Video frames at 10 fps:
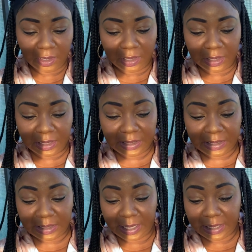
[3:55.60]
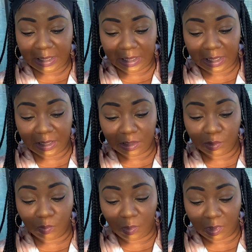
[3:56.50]
The second
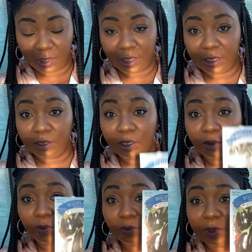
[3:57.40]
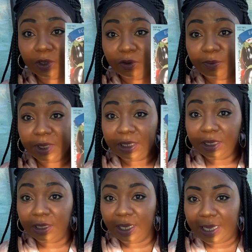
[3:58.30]
one will be